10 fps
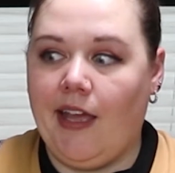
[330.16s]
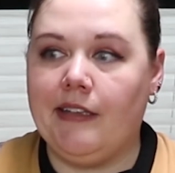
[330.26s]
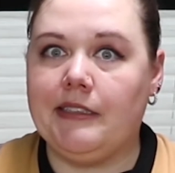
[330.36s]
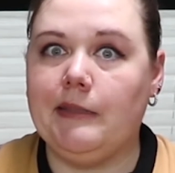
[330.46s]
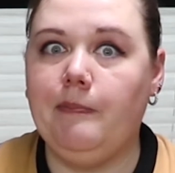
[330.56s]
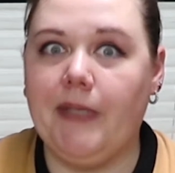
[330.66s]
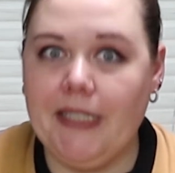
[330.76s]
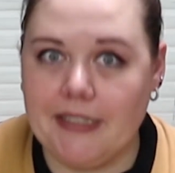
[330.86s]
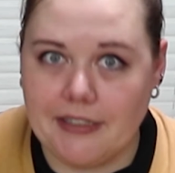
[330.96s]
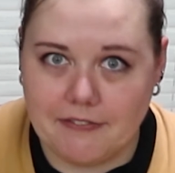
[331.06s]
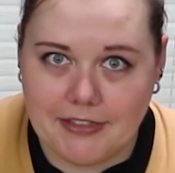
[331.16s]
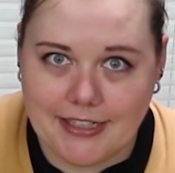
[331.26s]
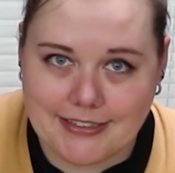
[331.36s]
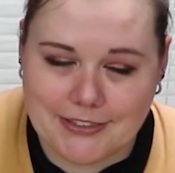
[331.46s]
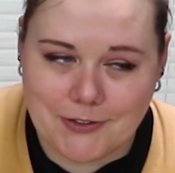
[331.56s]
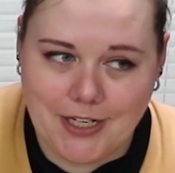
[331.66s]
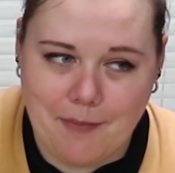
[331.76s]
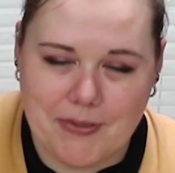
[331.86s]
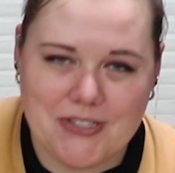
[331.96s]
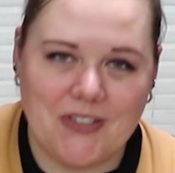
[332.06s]
And speaking of the next 100
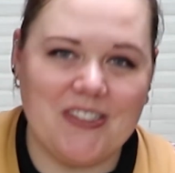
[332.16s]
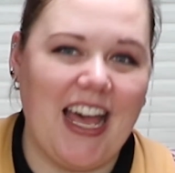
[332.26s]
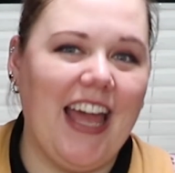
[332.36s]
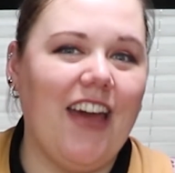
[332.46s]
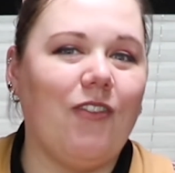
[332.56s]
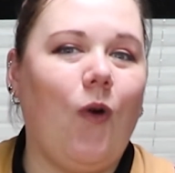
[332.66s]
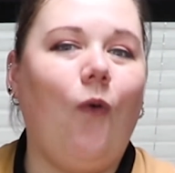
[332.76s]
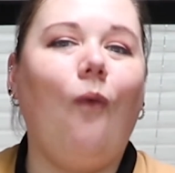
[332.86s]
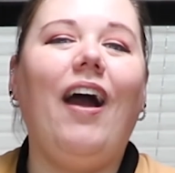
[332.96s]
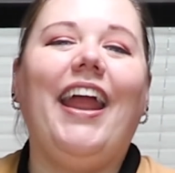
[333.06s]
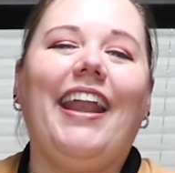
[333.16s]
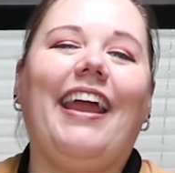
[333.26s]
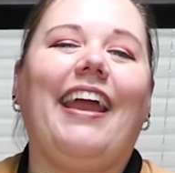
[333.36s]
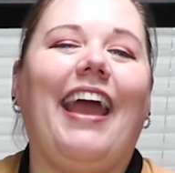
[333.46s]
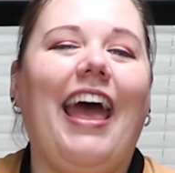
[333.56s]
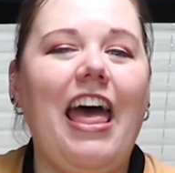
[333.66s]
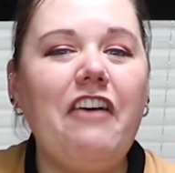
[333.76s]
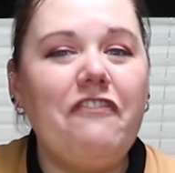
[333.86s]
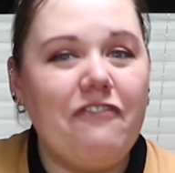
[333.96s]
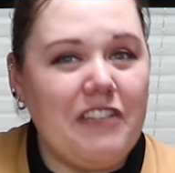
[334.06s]
episodes, I have quite a
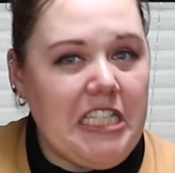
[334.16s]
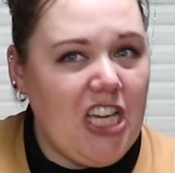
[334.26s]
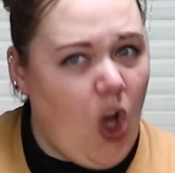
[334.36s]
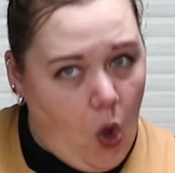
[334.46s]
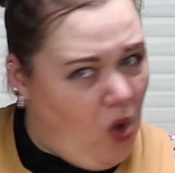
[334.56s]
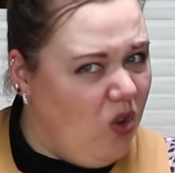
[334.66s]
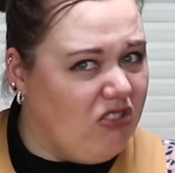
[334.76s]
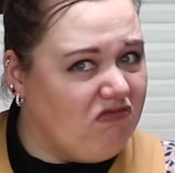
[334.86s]
hefty goal.